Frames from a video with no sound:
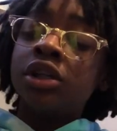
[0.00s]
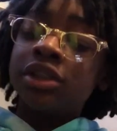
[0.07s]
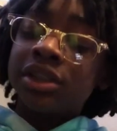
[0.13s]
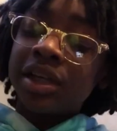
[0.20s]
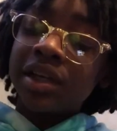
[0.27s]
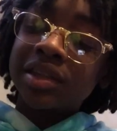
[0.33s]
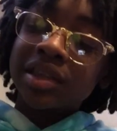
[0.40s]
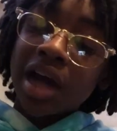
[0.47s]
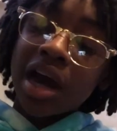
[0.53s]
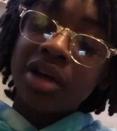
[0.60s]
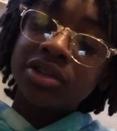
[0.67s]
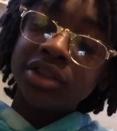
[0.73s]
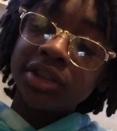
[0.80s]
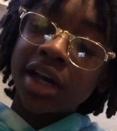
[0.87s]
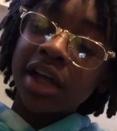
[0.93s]
ten
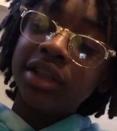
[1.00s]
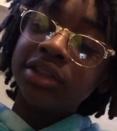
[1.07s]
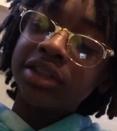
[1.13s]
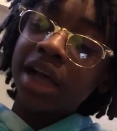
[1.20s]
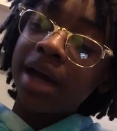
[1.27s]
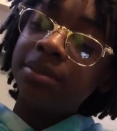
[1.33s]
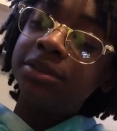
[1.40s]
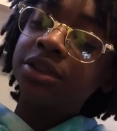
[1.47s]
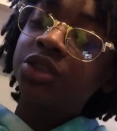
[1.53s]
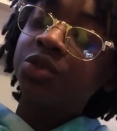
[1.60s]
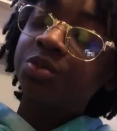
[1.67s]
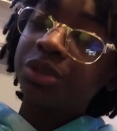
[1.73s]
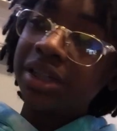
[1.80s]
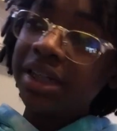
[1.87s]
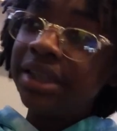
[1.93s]
thousand dollar shopping
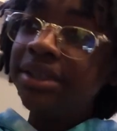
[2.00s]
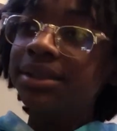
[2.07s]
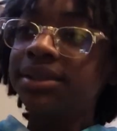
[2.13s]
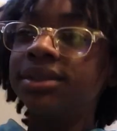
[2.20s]
spree.